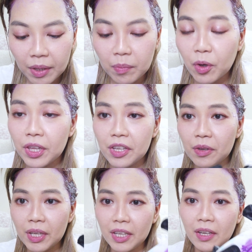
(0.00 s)
make more than
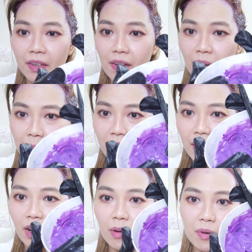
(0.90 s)
you need because I'm
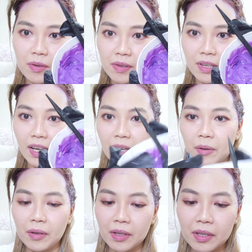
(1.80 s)
like almost out.